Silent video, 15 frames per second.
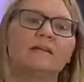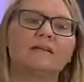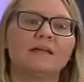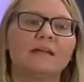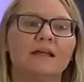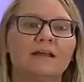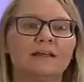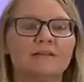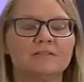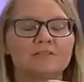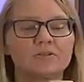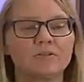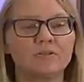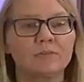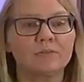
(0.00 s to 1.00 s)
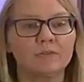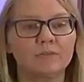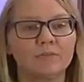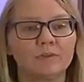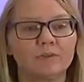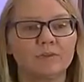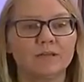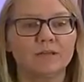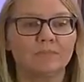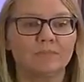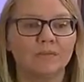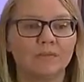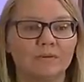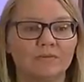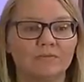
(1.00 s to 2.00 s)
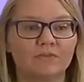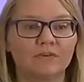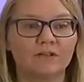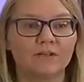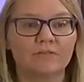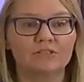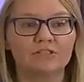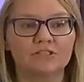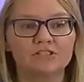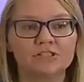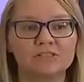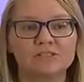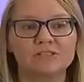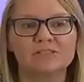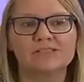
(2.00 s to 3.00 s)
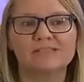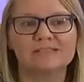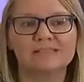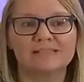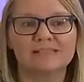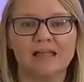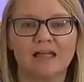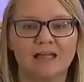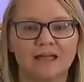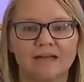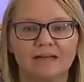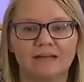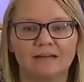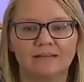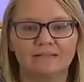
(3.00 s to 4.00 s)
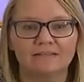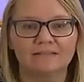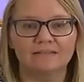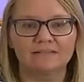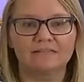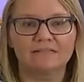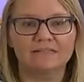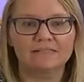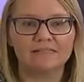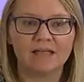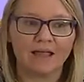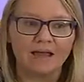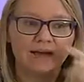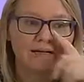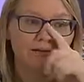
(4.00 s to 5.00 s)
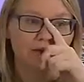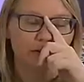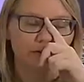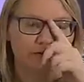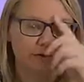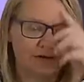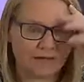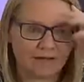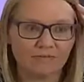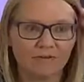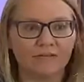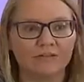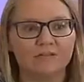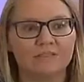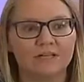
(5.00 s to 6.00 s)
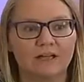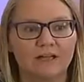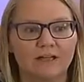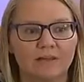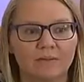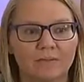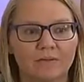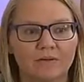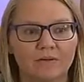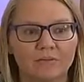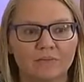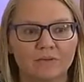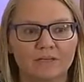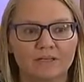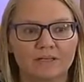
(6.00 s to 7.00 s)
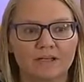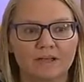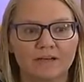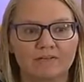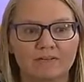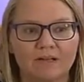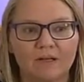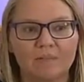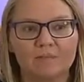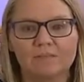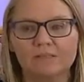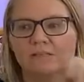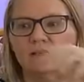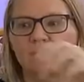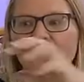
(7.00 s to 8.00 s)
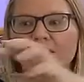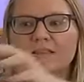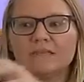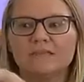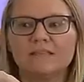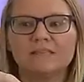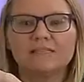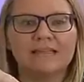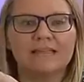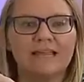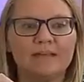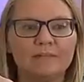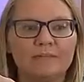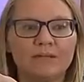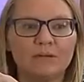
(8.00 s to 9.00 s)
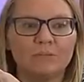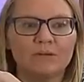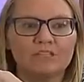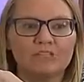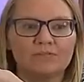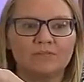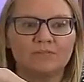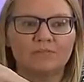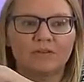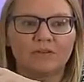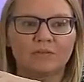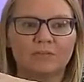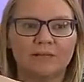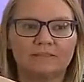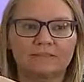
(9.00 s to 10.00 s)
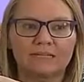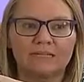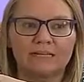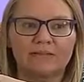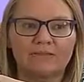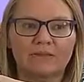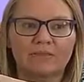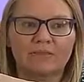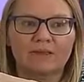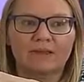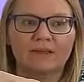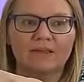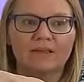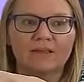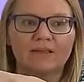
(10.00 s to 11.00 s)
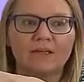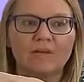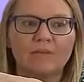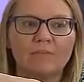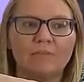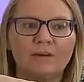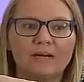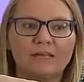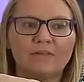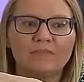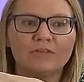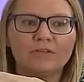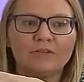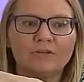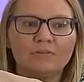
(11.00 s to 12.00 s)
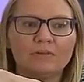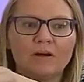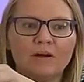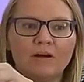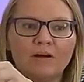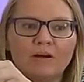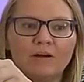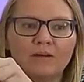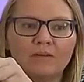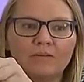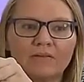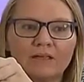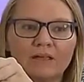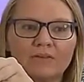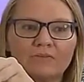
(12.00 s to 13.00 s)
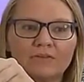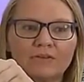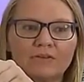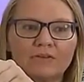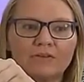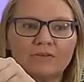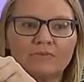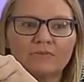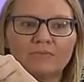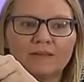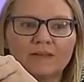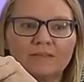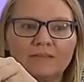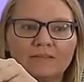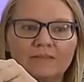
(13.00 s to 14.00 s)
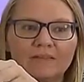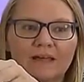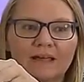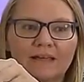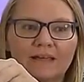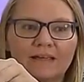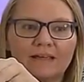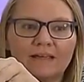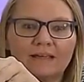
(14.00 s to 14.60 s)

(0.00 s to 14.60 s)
Yeah, it's going to be really important for you to just decide that you're going to have a good time with the 9 of Cups. This can be a wish fulfillment and everything, but if you're feeling like